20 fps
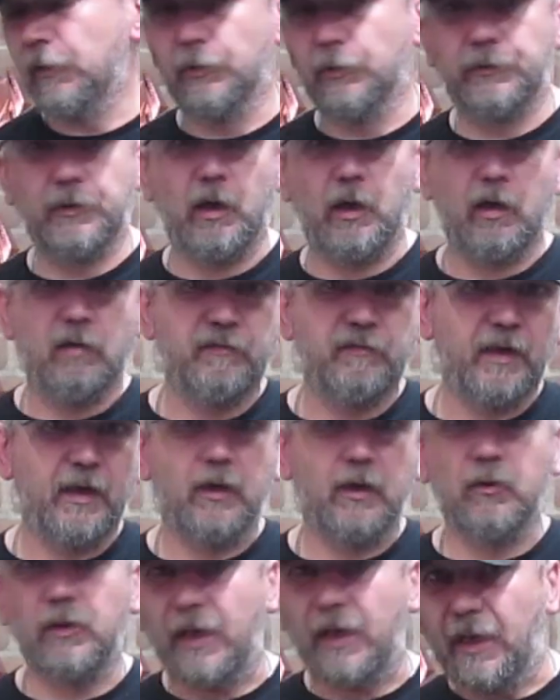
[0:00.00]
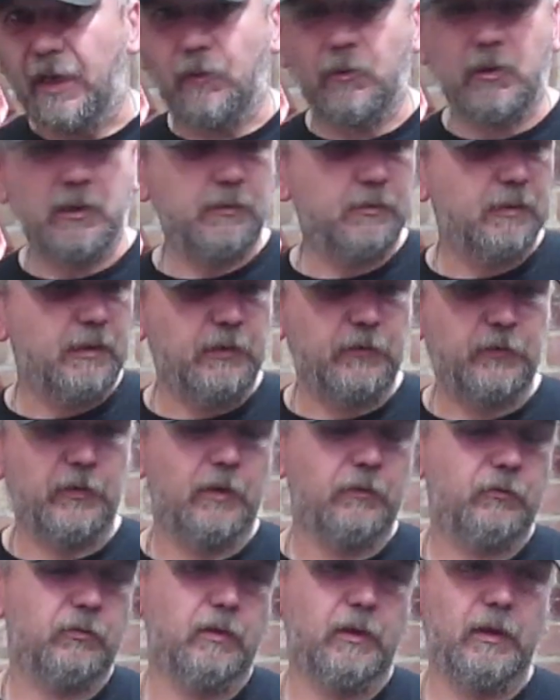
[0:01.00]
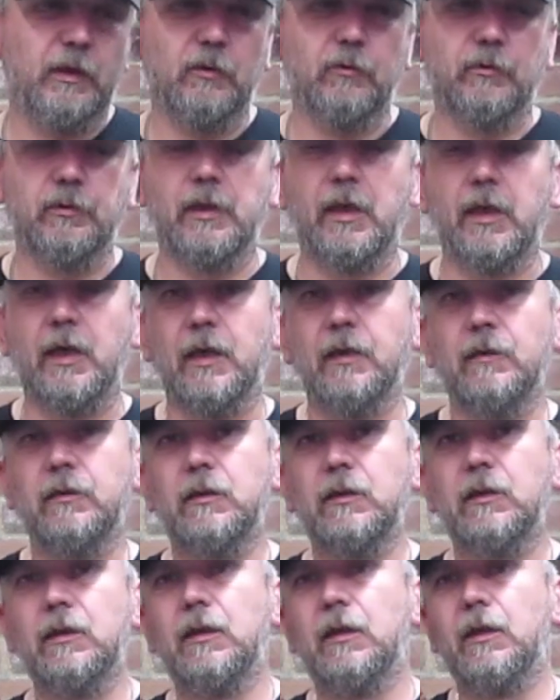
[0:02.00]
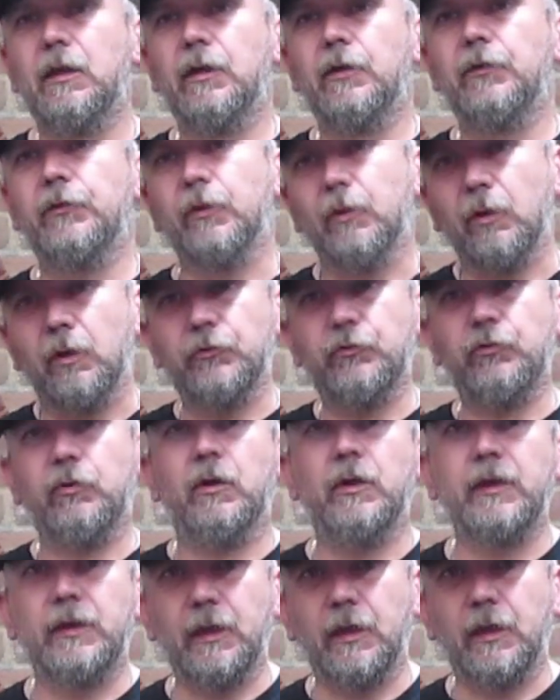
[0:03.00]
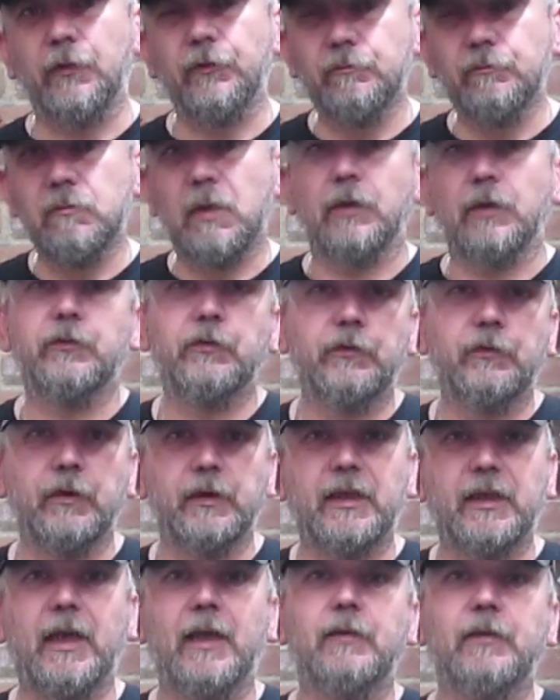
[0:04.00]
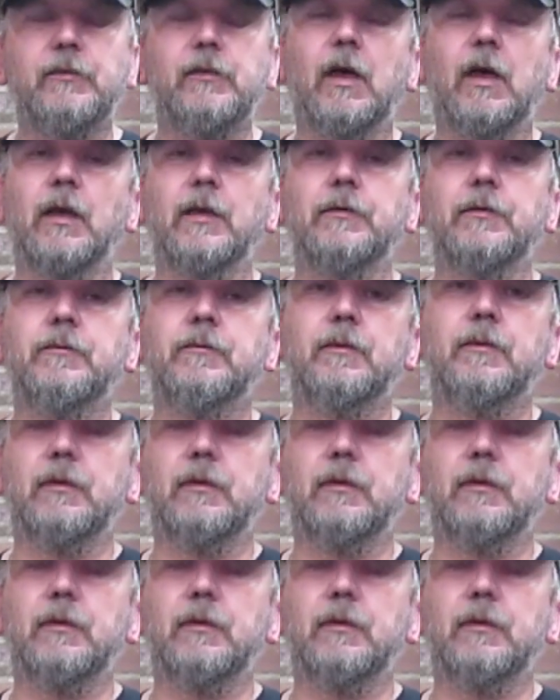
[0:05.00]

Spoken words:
odd half hour, etc. here and there. So I'll try and get as much as I can done.